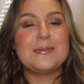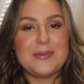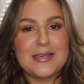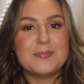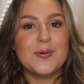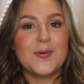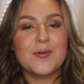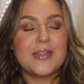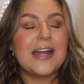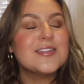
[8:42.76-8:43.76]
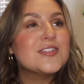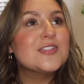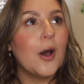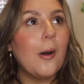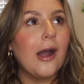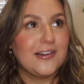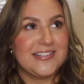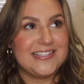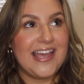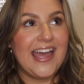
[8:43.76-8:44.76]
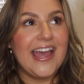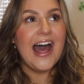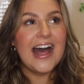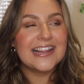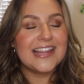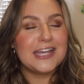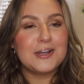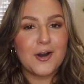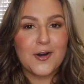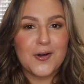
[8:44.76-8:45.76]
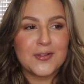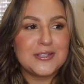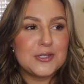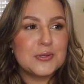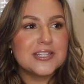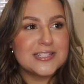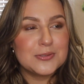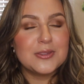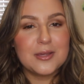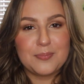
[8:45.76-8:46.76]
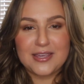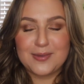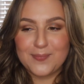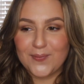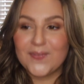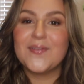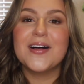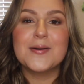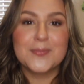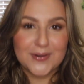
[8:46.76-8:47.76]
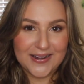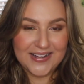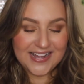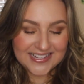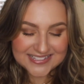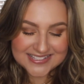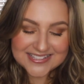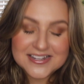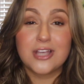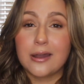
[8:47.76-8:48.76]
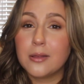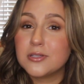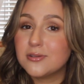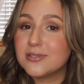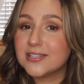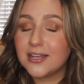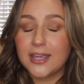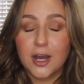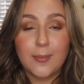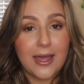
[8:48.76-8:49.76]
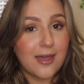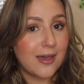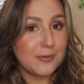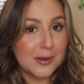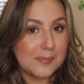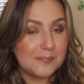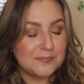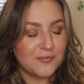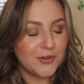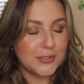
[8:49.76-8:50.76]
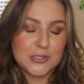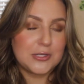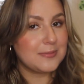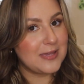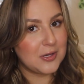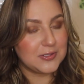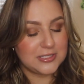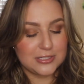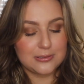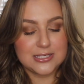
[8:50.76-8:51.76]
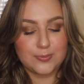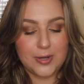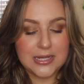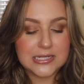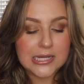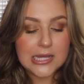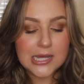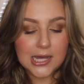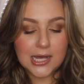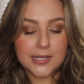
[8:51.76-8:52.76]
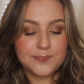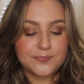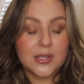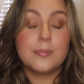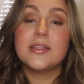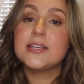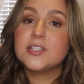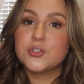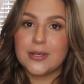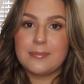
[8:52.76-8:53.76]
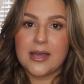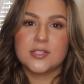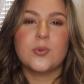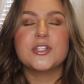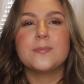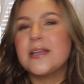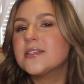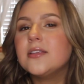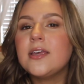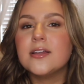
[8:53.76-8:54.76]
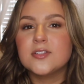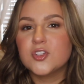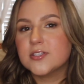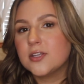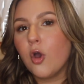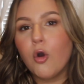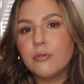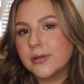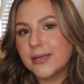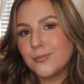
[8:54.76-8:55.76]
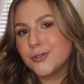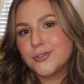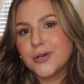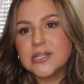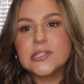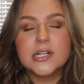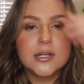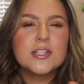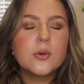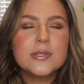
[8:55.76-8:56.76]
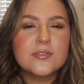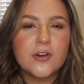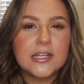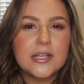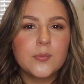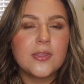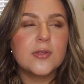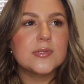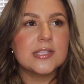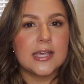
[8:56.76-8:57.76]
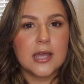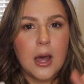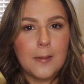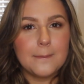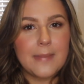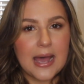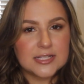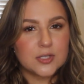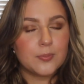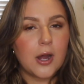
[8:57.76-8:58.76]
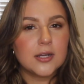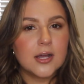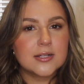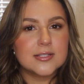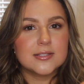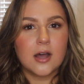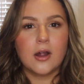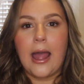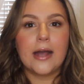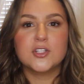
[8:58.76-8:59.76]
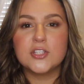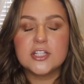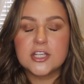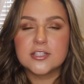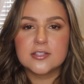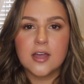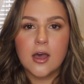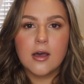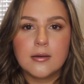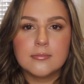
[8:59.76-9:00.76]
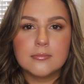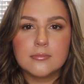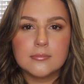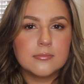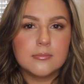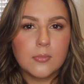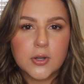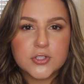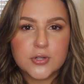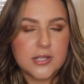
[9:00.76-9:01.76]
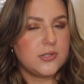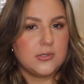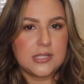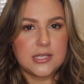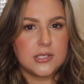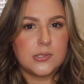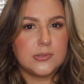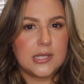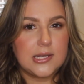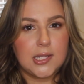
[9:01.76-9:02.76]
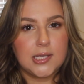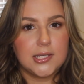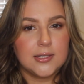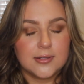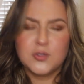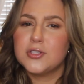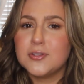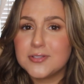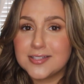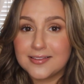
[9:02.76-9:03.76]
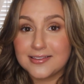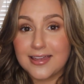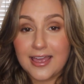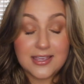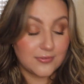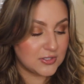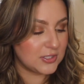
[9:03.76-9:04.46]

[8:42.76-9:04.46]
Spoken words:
people. That is so hard to say. Like all Youth to the People products. Shout out to Skincare by Hiram for turning me on to this brand. But this Dream Mask, which basically it's just an overnight moisturizer. It's always funny when those like mask products are actually just moisturizers that you use at night. You could use it in the day even